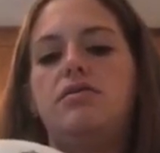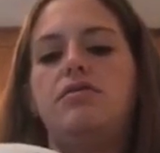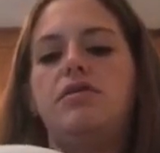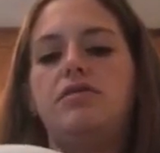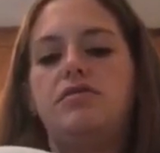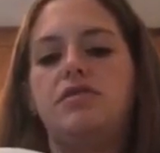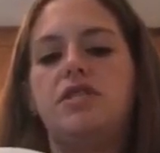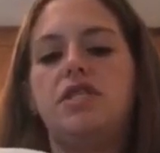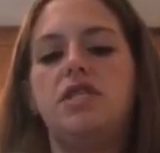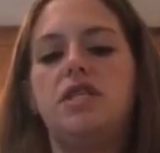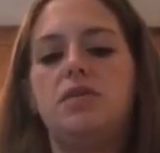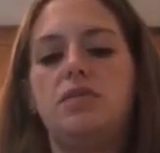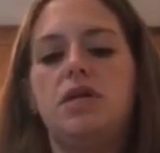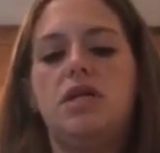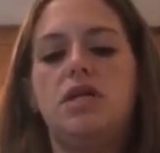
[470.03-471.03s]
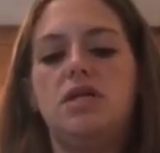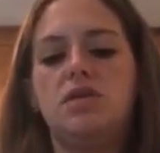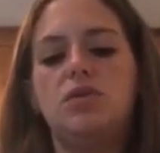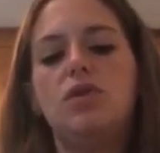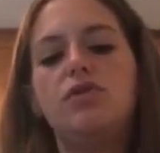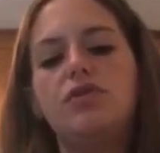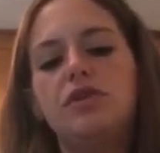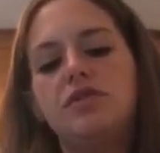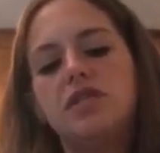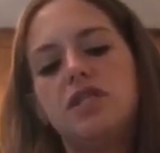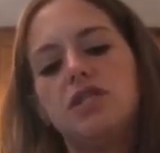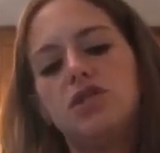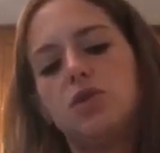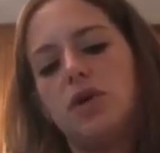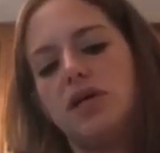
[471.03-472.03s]
15 minutes. Well, 15
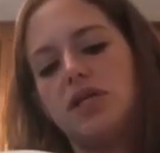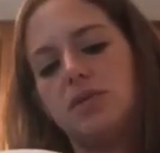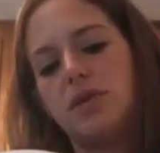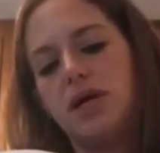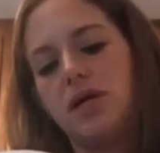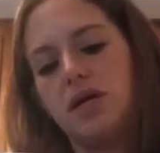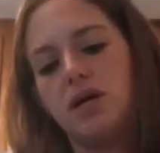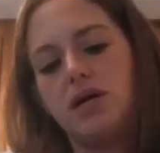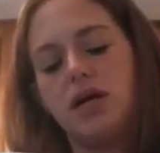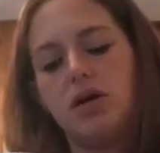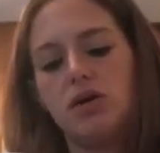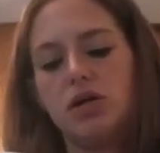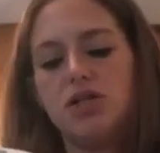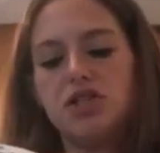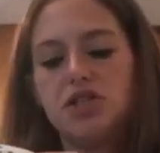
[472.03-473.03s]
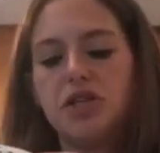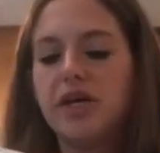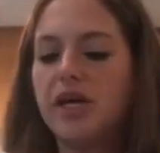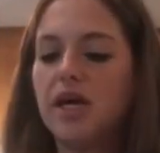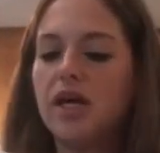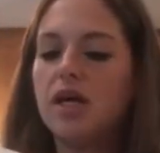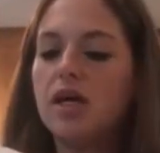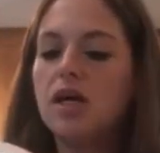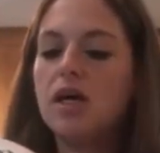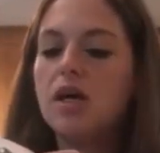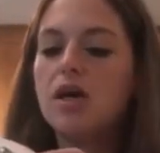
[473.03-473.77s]
to 20, depending on how crunchy you like it.